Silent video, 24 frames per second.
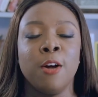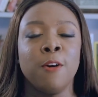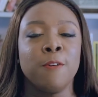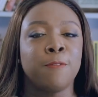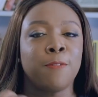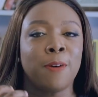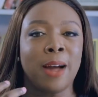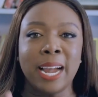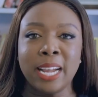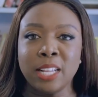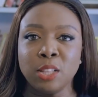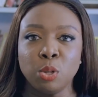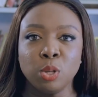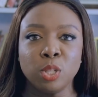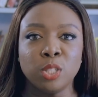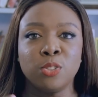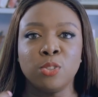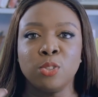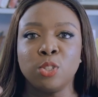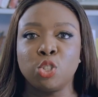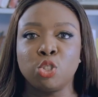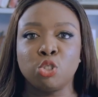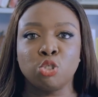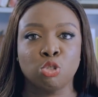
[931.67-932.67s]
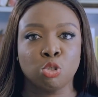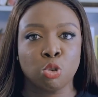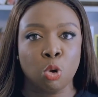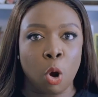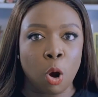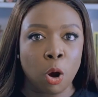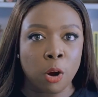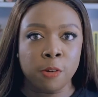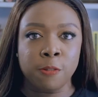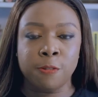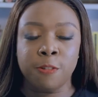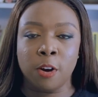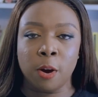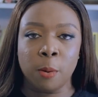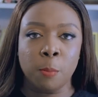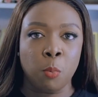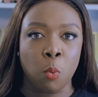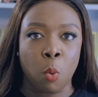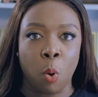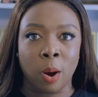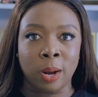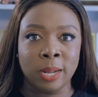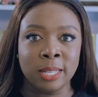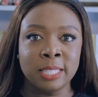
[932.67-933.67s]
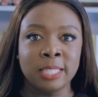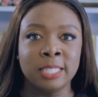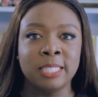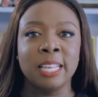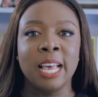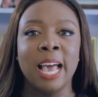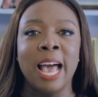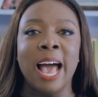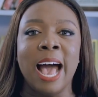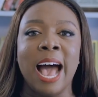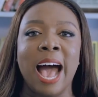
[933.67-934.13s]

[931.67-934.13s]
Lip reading: Find those strong verb words